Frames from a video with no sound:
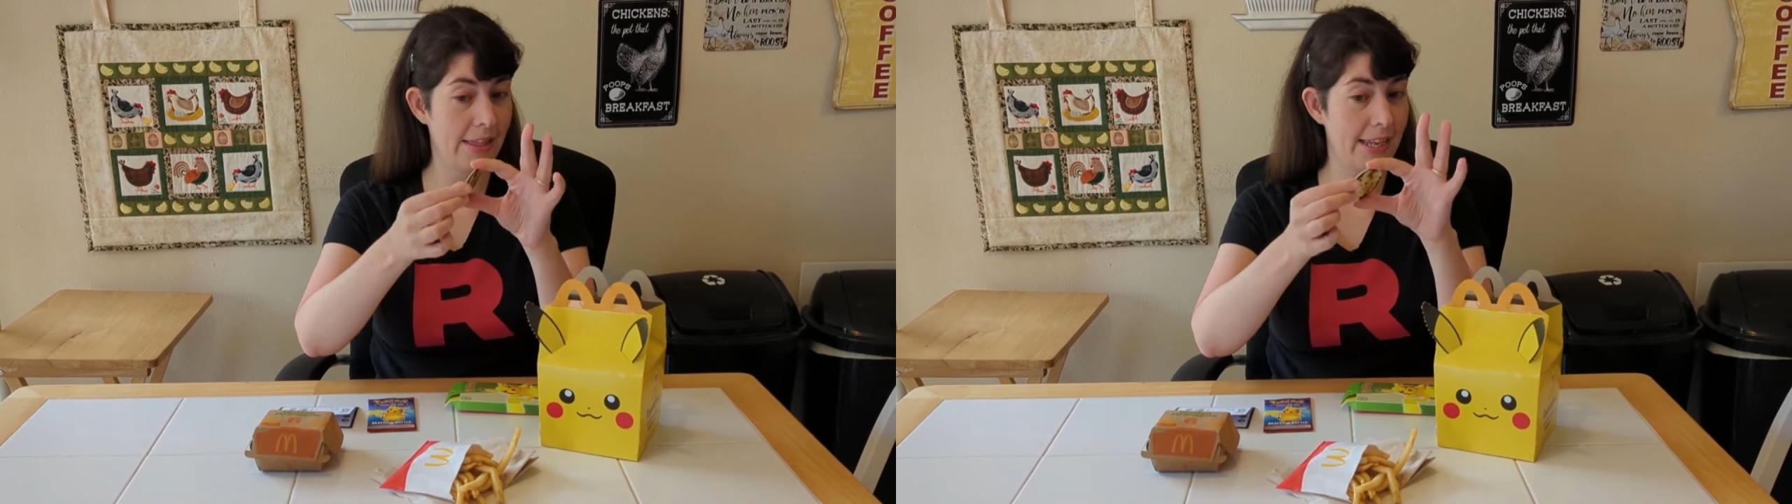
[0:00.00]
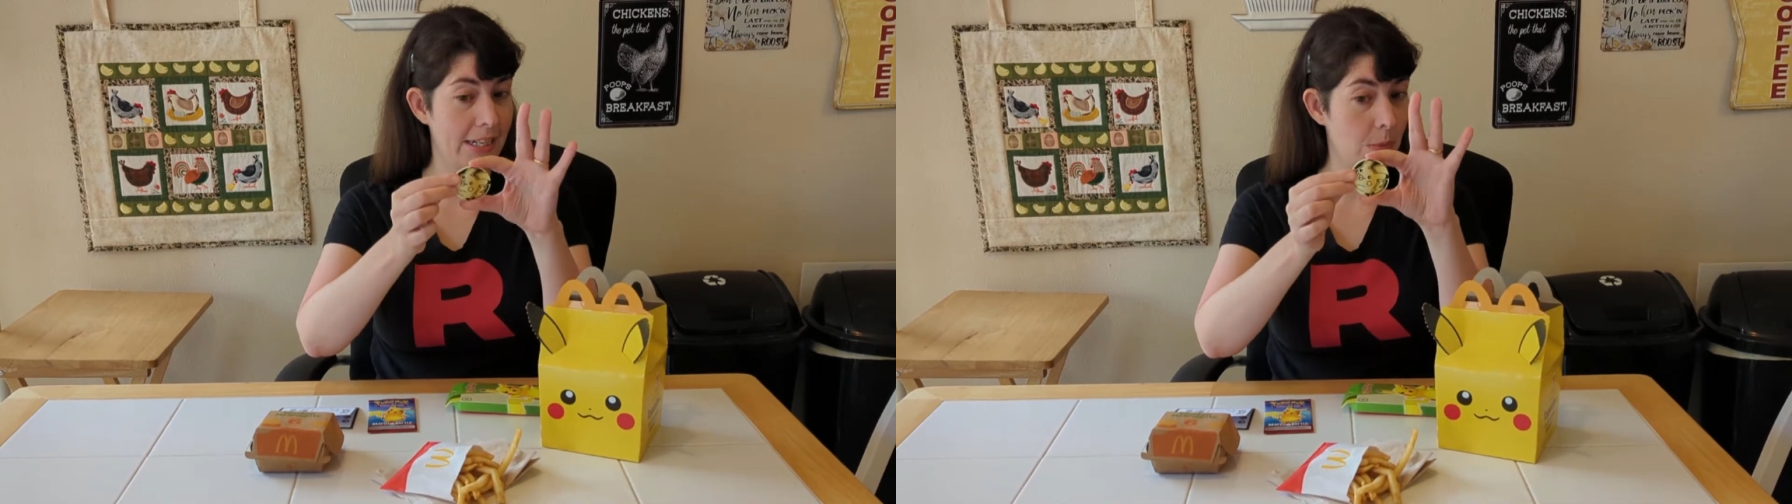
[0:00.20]

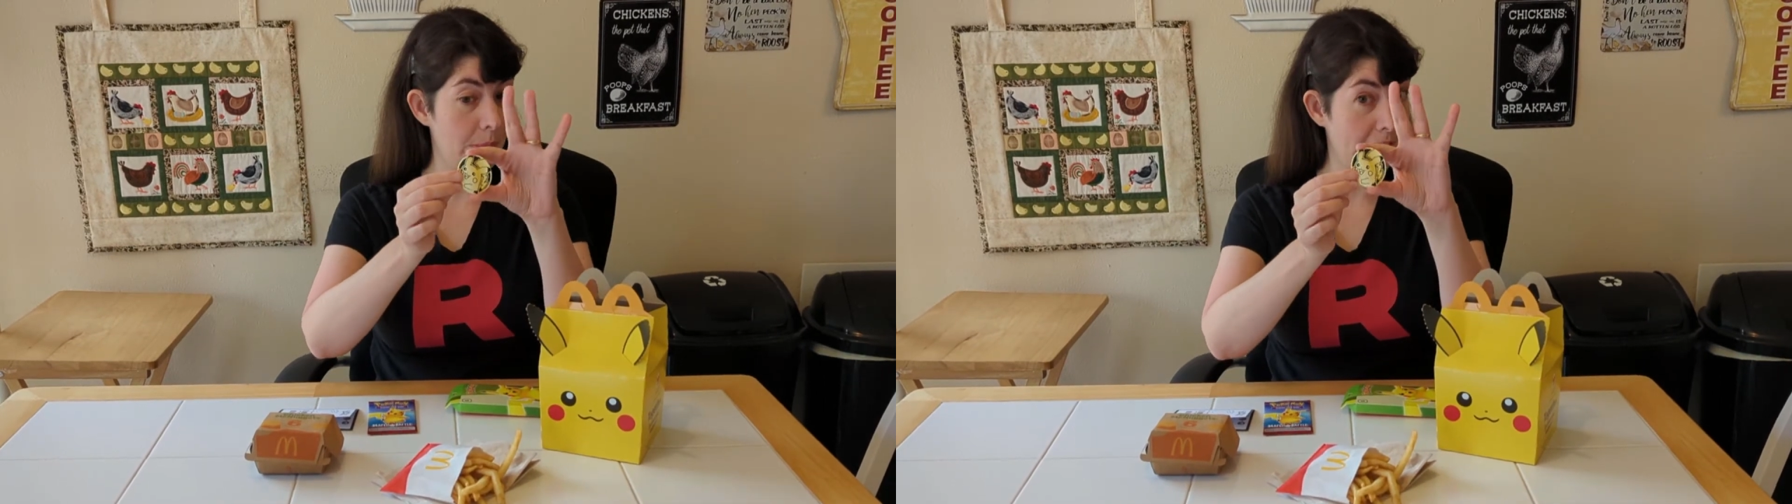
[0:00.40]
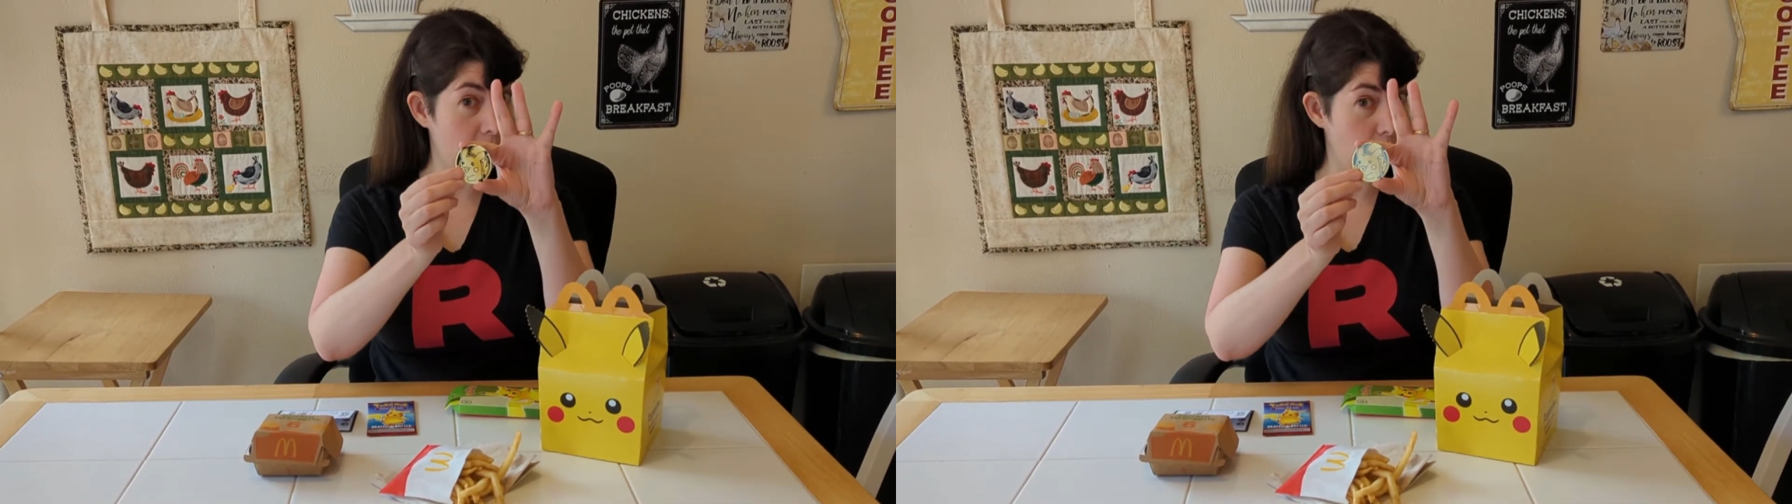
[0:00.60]
that is
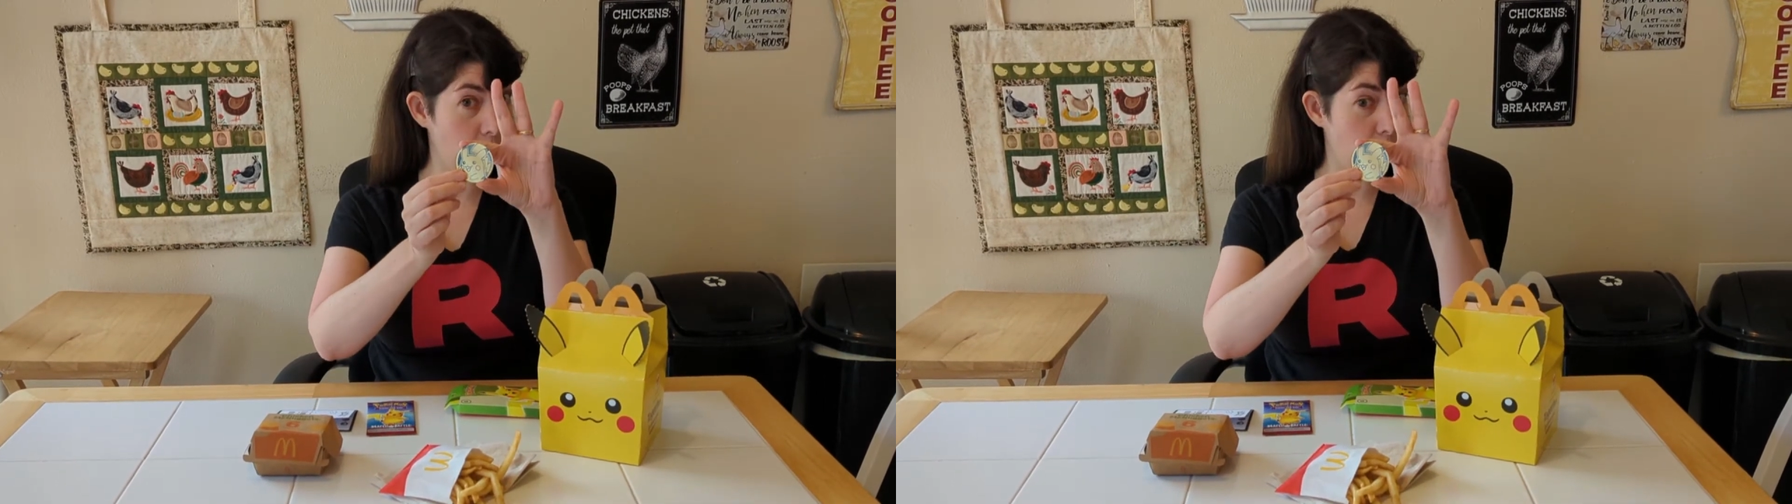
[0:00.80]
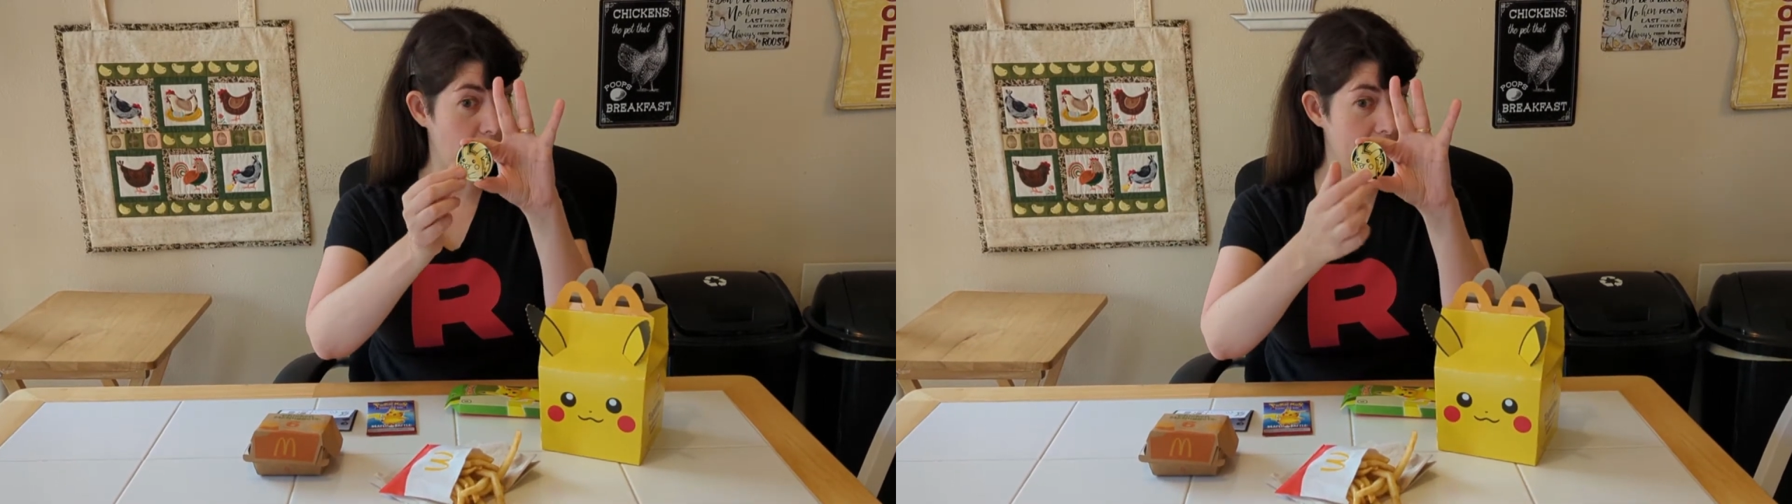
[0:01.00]
Pikachu
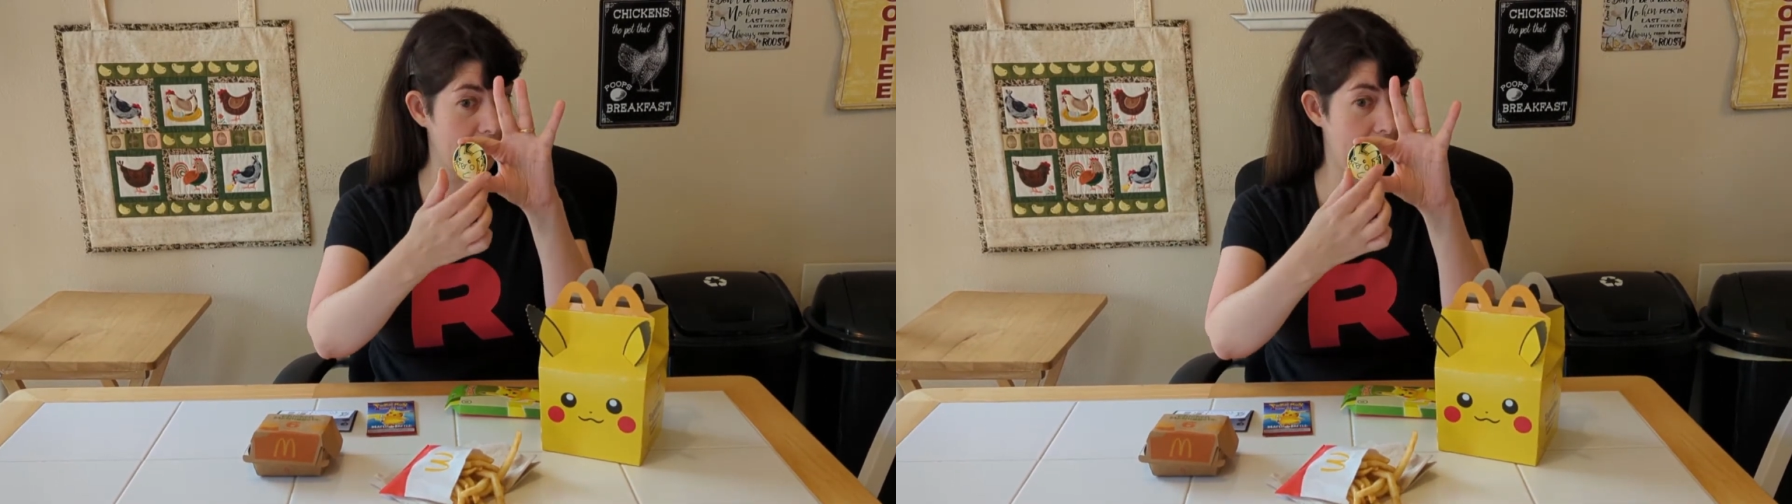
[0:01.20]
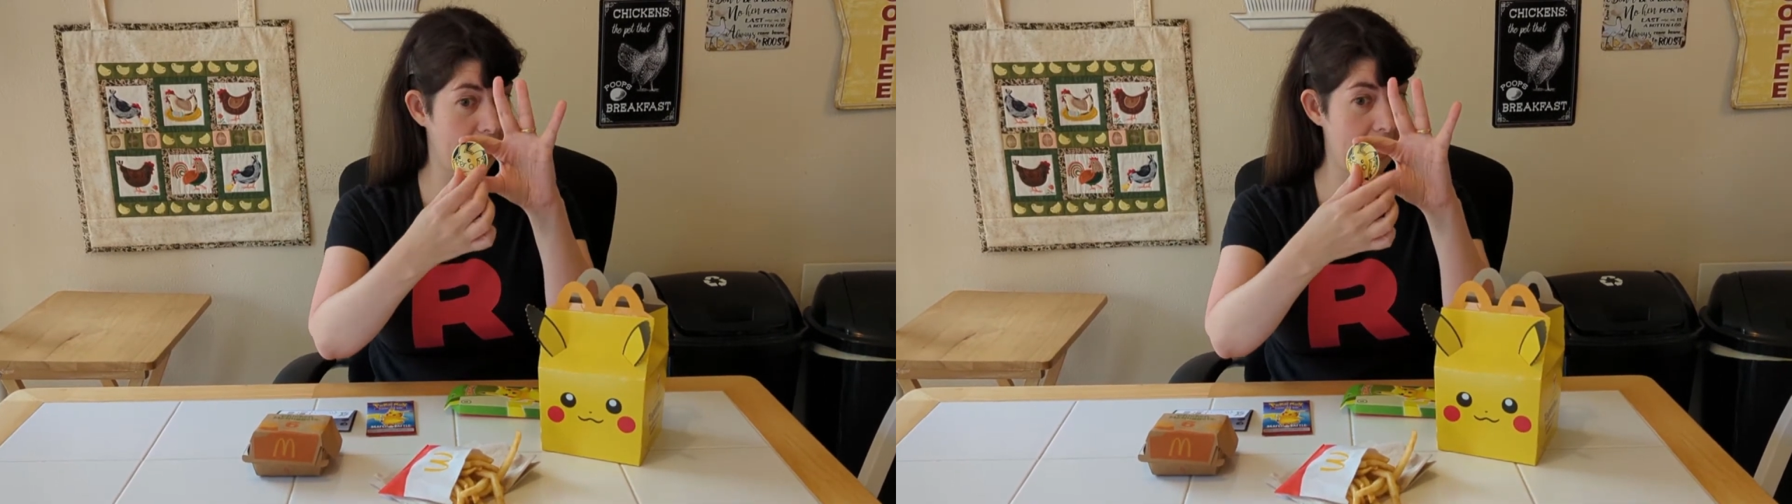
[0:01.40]
on one
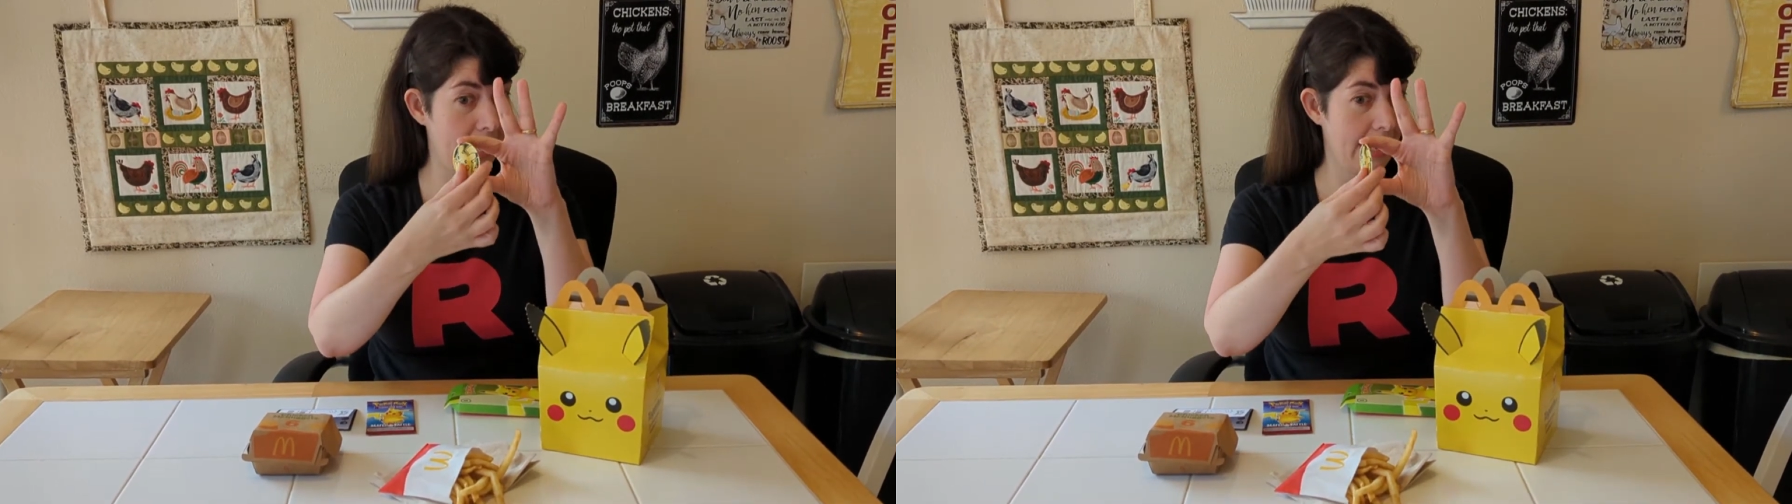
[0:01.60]
side